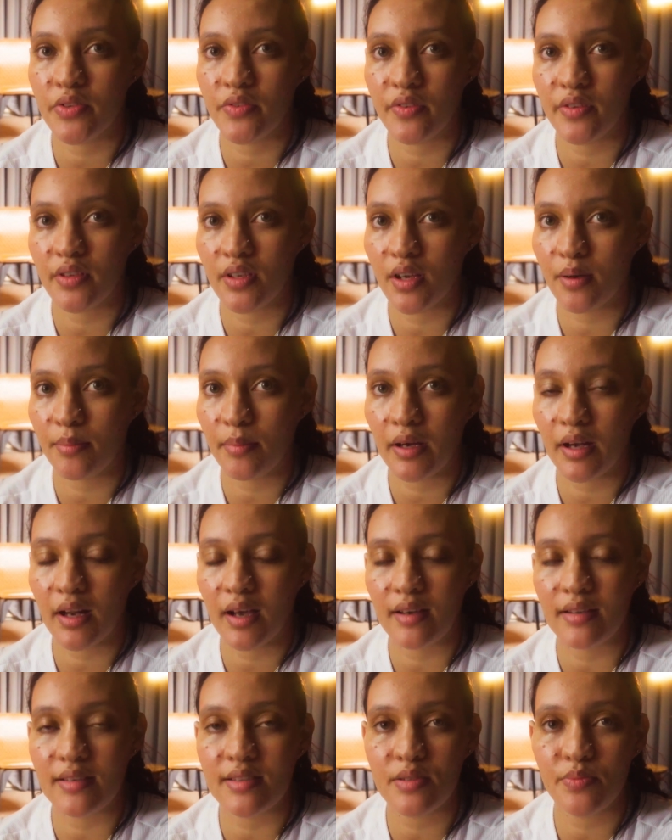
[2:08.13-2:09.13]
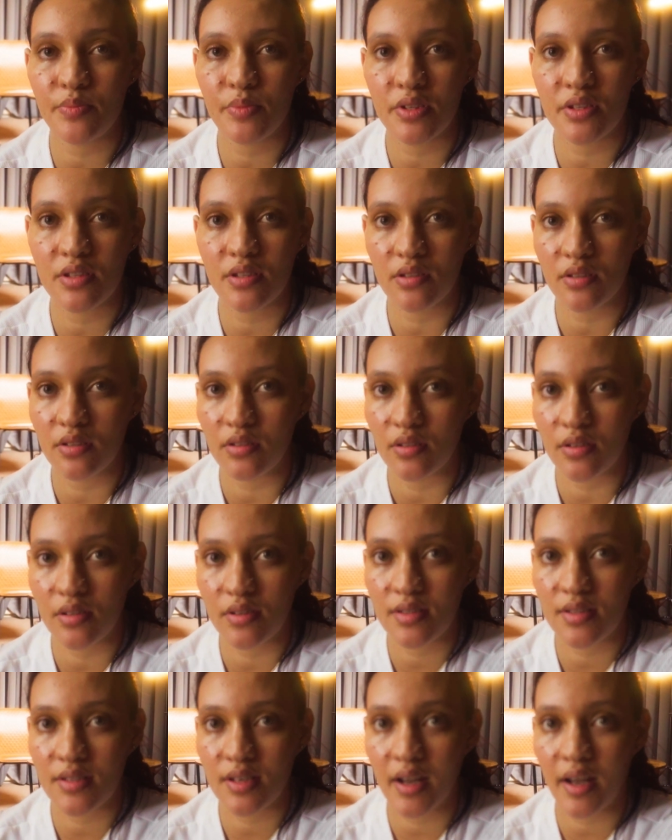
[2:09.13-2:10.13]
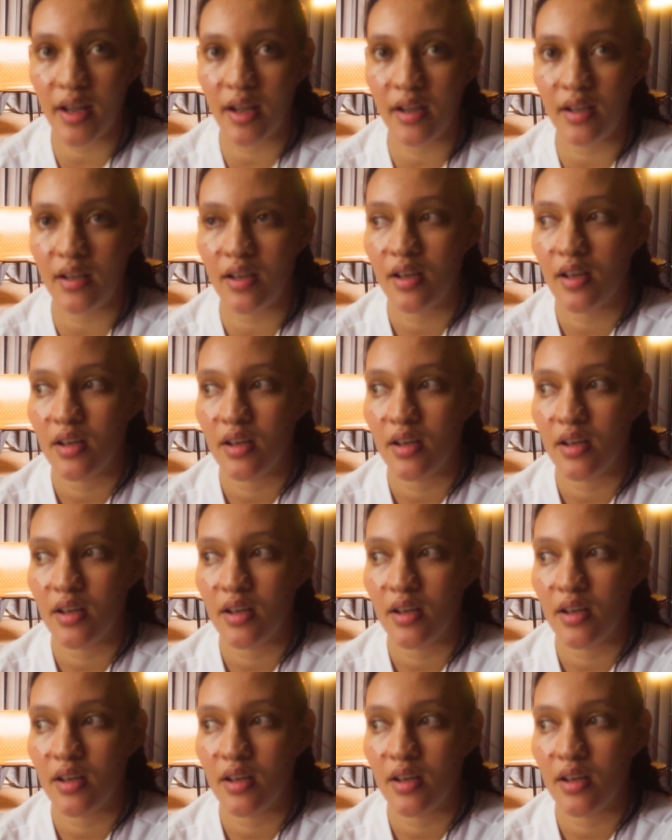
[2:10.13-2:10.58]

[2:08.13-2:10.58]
you think about how this picture looks like.